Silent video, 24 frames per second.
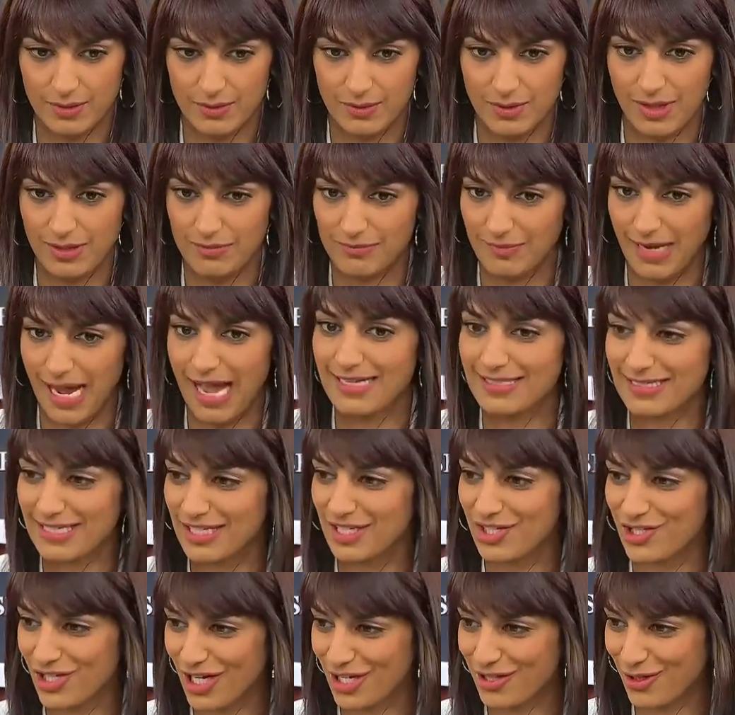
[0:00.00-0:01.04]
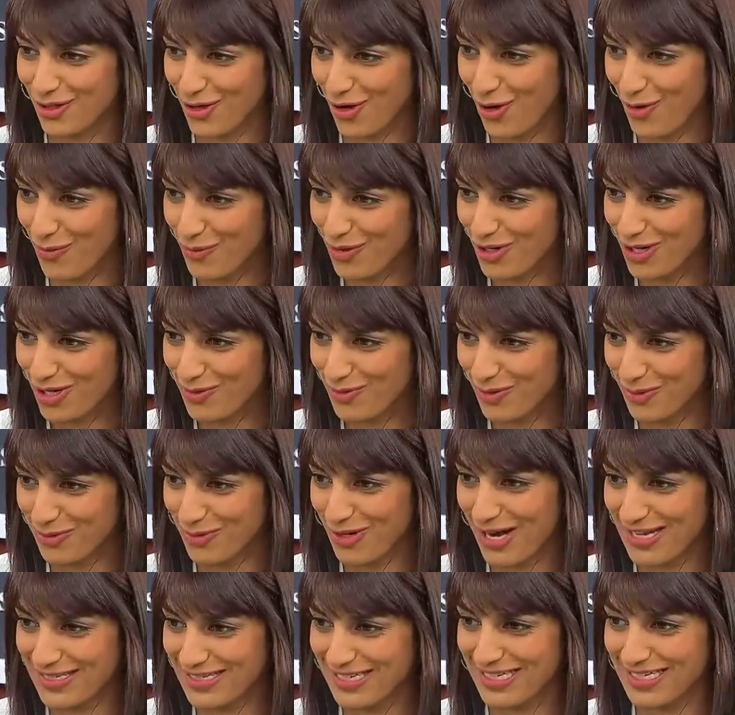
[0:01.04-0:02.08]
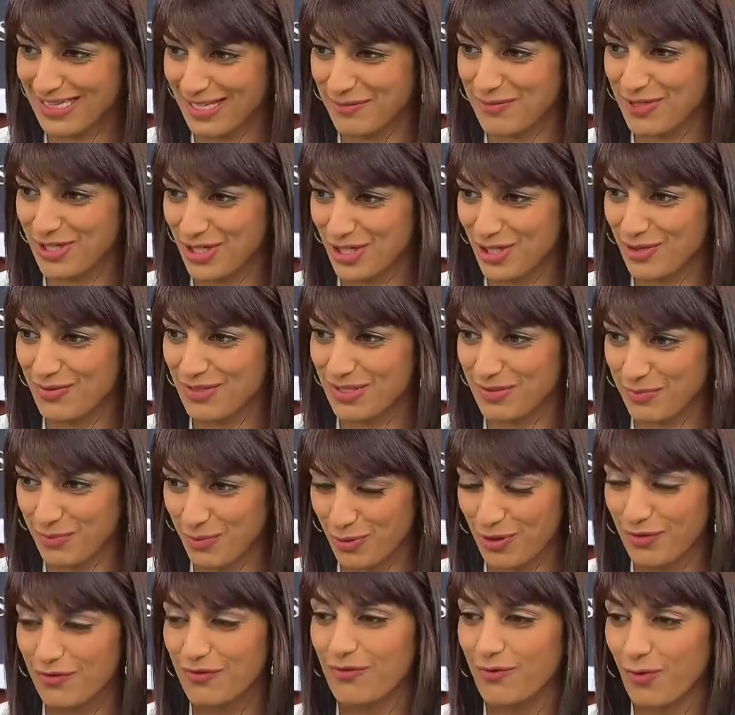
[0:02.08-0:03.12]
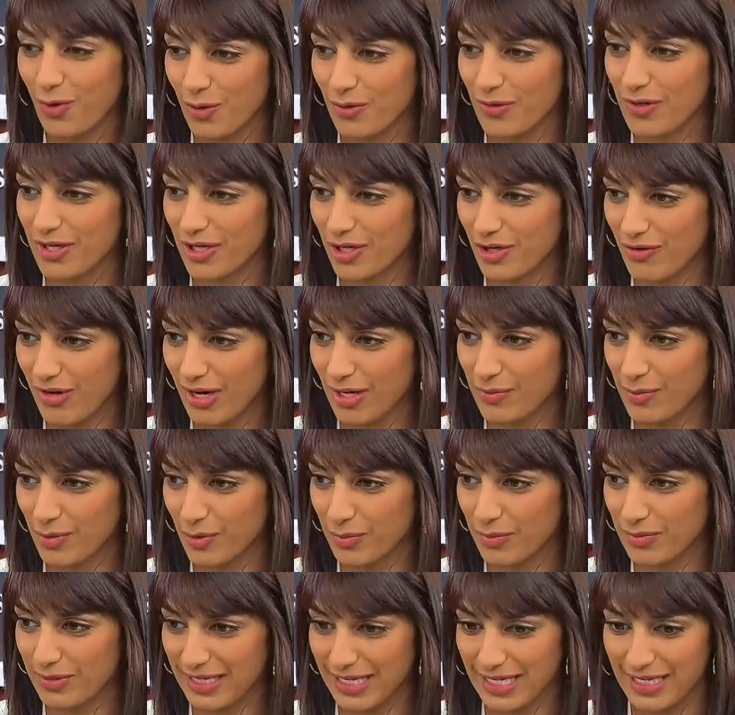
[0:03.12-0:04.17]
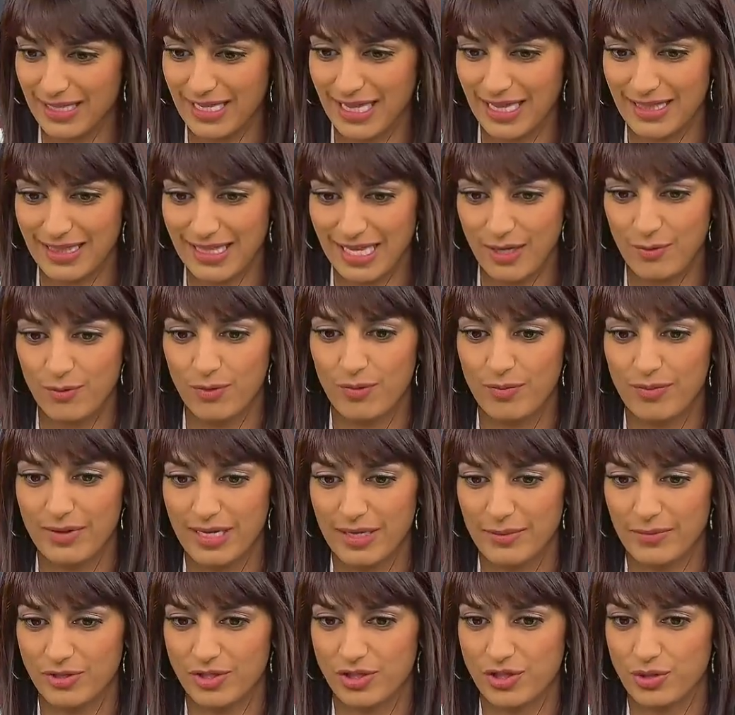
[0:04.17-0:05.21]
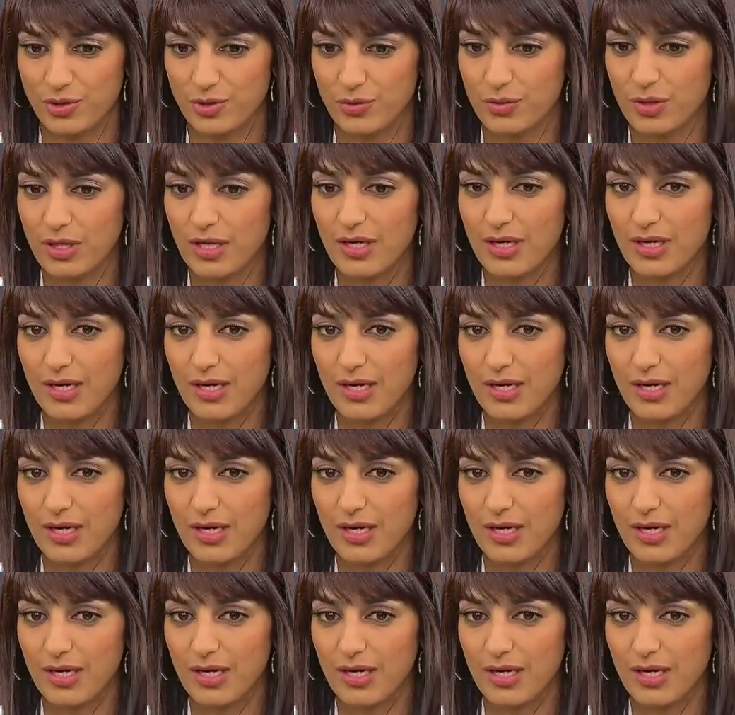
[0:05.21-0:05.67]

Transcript: we're not asking to check their homework. What we're asking them to do is put forward a credible plan that they will be able to,